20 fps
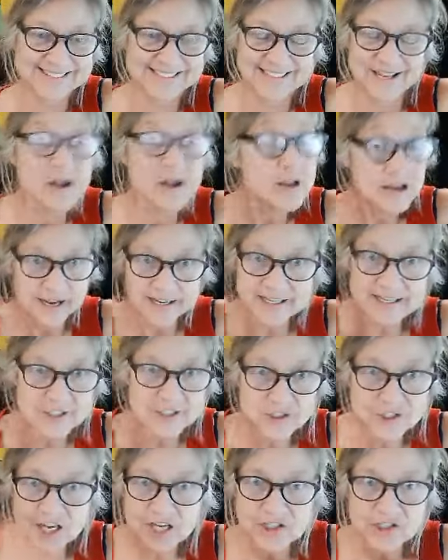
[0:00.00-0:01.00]
so,
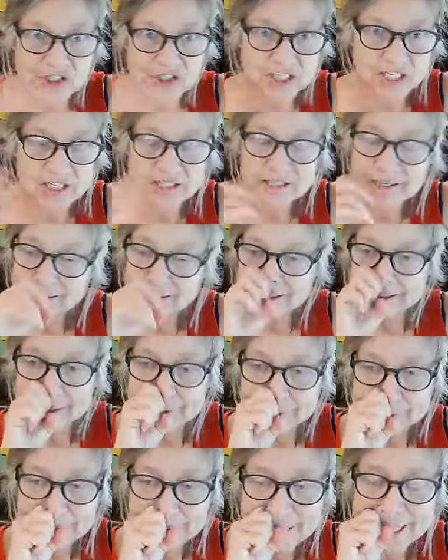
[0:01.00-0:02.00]
again, judgy.
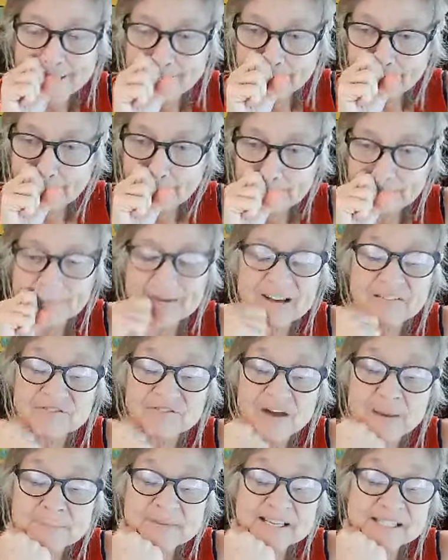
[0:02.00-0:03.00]
So I
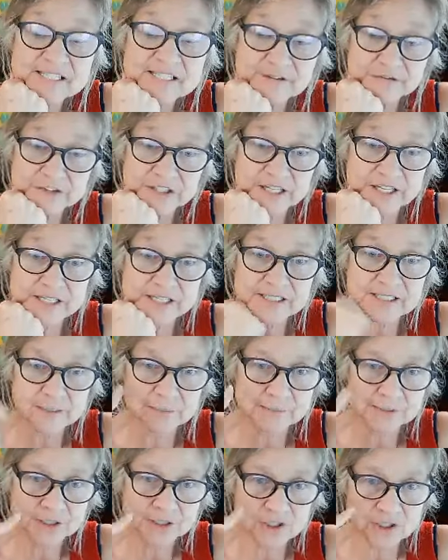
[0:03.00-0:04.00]
find myself a lot of
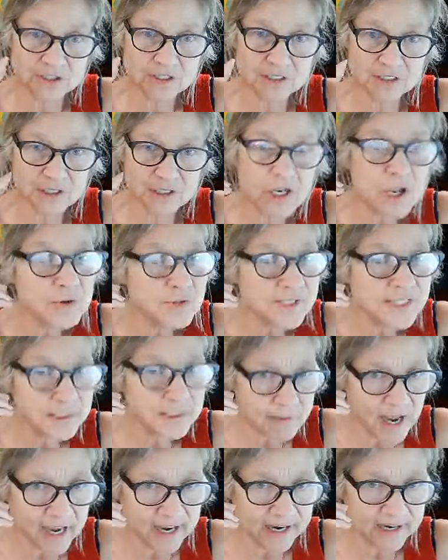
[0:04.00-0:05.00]
times just closing
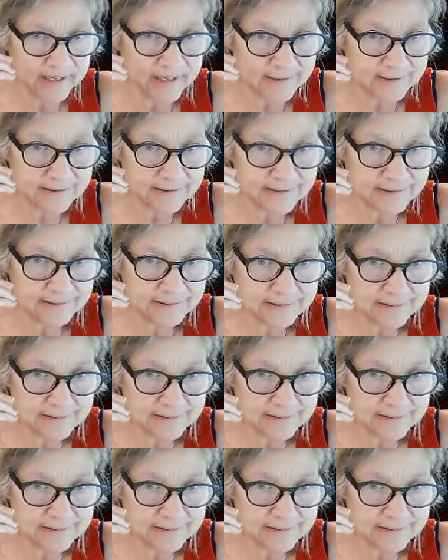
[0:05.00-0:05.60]
my eyes.